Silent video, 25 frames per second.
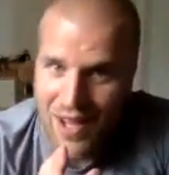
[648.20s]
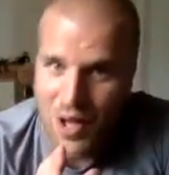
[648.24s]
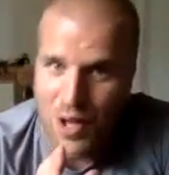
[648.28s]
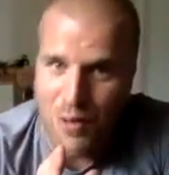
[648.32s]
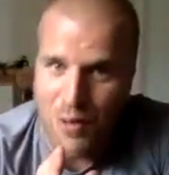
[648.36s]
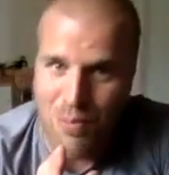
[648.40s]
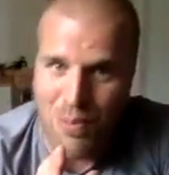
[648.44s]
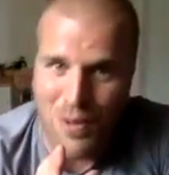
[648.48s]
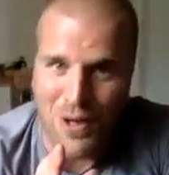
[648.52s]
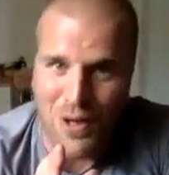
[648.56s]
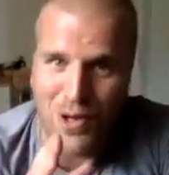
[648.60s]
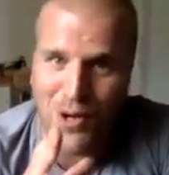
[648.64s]

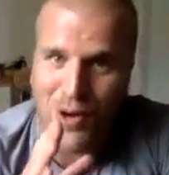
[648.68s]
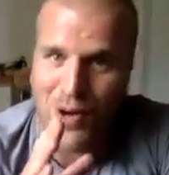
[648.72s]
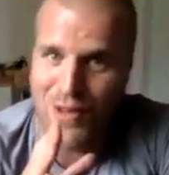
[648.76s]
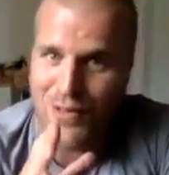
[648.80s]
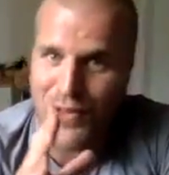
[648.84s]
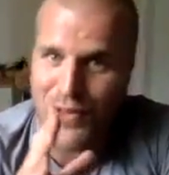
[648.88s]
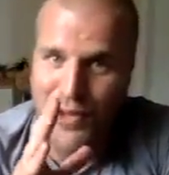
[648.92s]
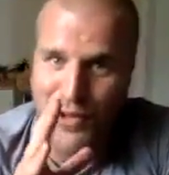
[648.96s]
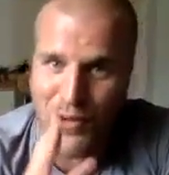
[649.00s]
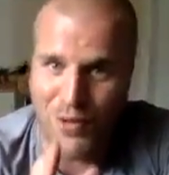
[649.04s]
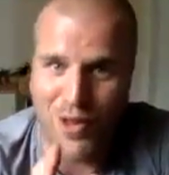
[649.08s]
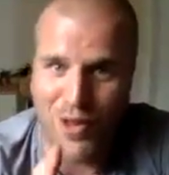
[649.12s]
but you don't have
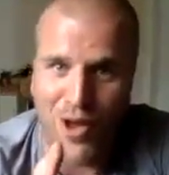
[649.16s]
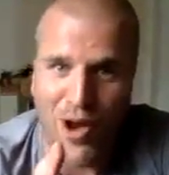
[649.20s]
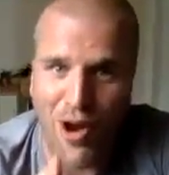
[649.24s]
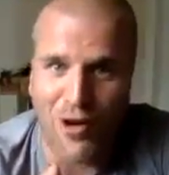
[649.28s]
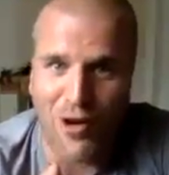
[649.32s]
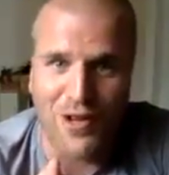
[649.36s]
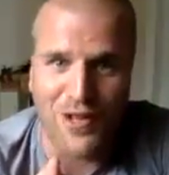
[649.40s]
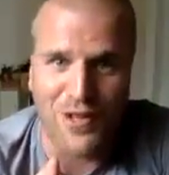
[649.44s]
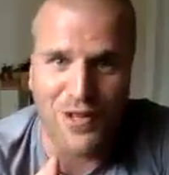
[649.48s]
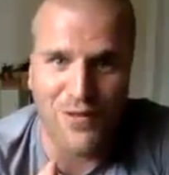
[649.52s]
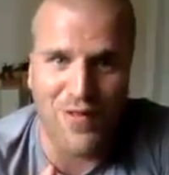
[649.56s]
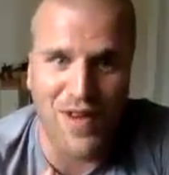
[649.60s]
to do the
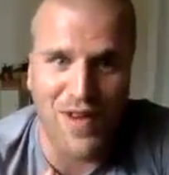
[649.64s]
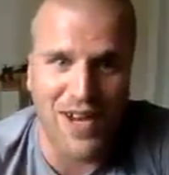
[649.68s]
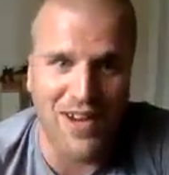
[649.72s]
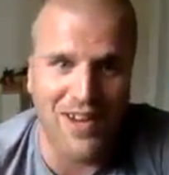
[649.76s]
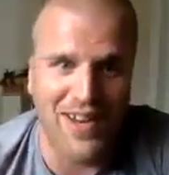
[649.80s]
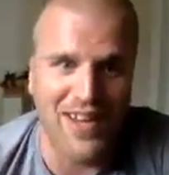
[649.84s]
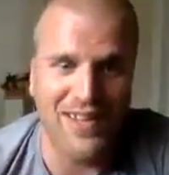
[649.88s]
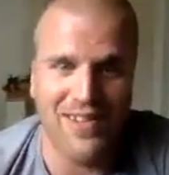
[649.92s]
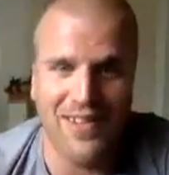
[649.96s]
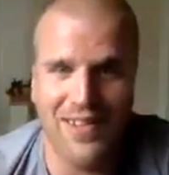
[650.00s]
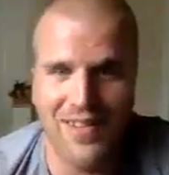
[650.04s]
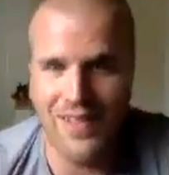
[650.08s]
hardest
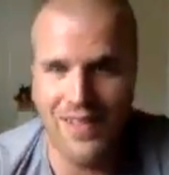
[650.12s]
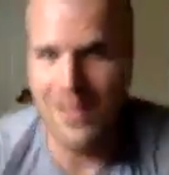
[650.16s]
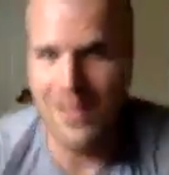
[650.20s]
variant.